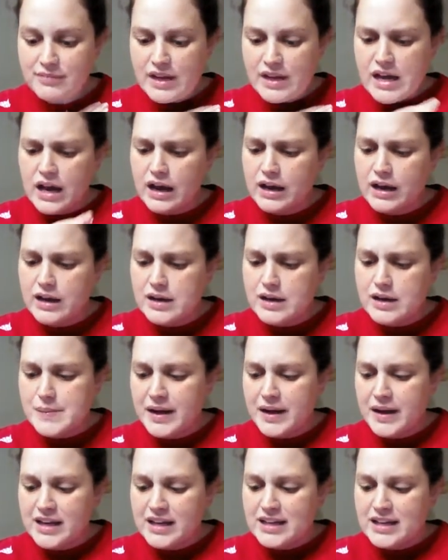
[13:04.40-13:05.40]

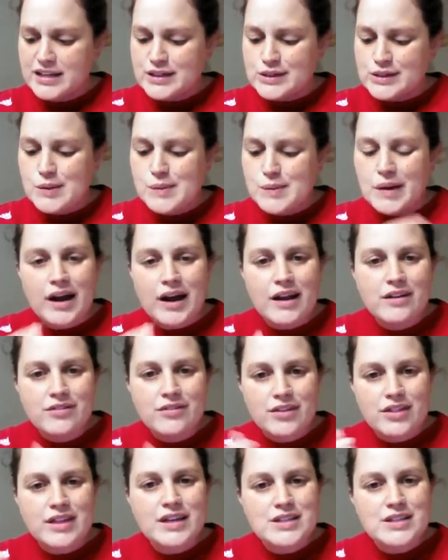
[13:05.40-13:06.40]
So
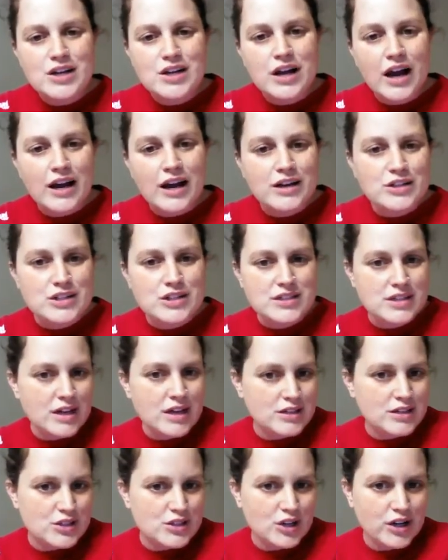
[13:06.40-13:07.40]
things are kind of just
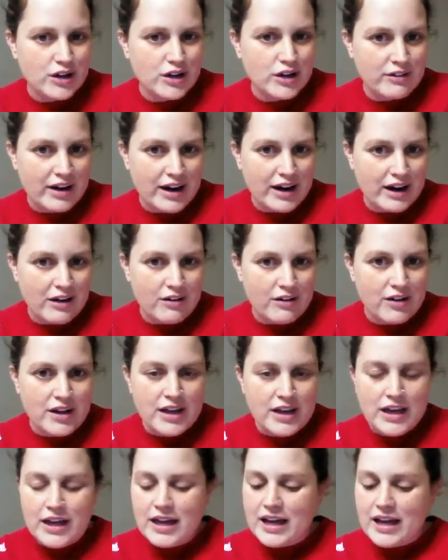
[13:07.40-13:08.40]
uncertain right now,
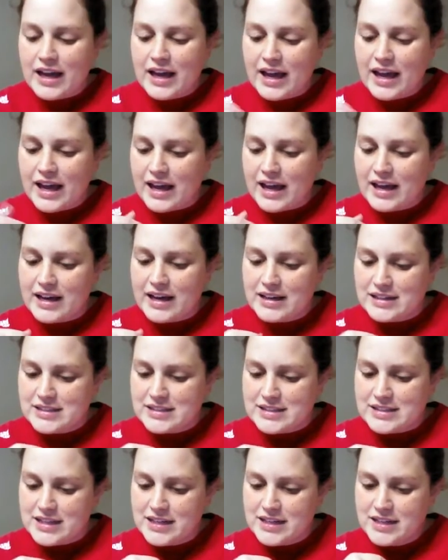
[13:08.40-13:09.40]

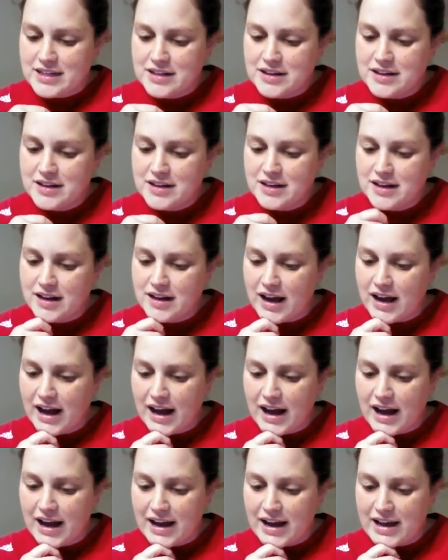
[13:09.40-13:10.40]
and
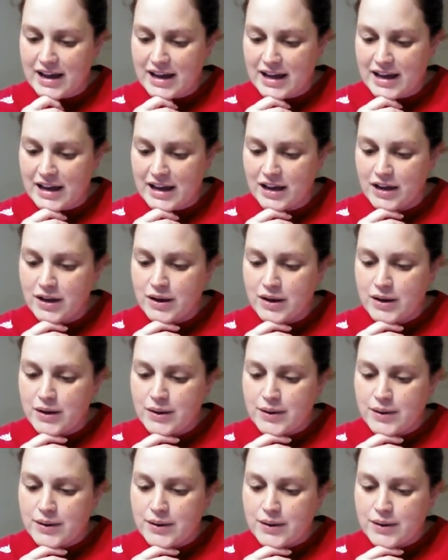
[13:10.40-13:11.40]
I
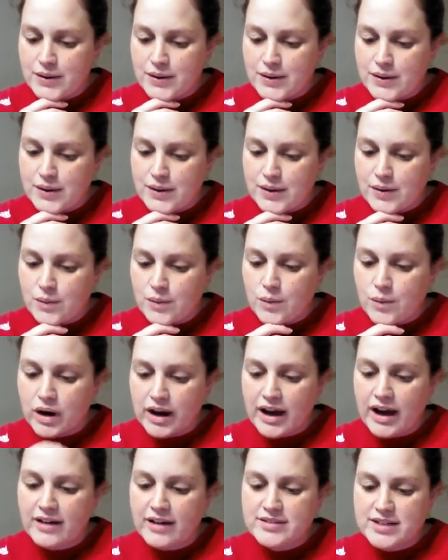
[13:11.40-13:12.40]

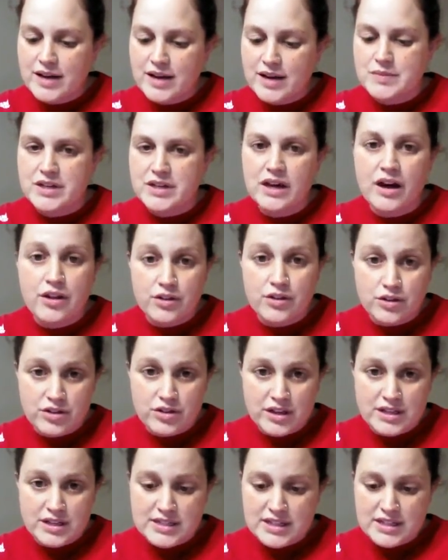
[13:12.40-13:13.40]
want to have time to get other
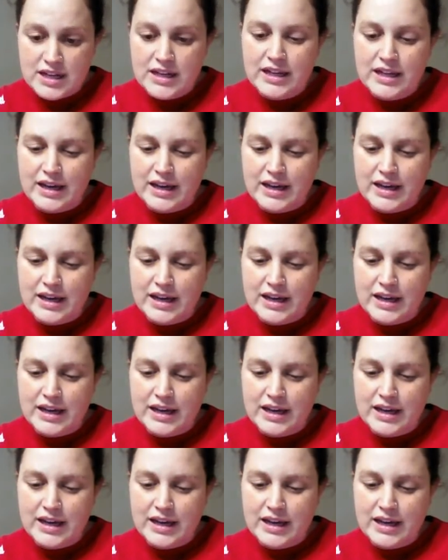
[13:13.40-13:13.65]
things done.